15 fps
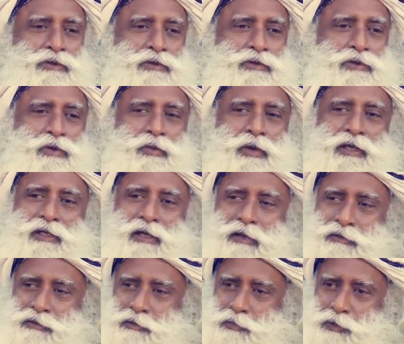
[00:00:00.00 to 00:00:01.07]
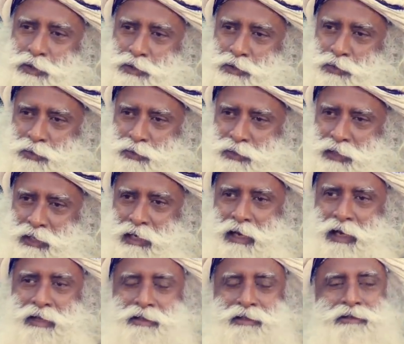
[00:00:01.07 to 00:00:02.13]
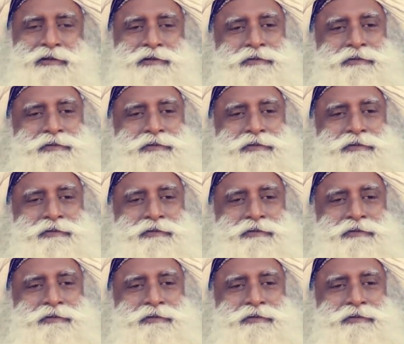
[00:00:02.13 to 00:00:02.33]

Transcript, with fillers: So went out to procure a ladder.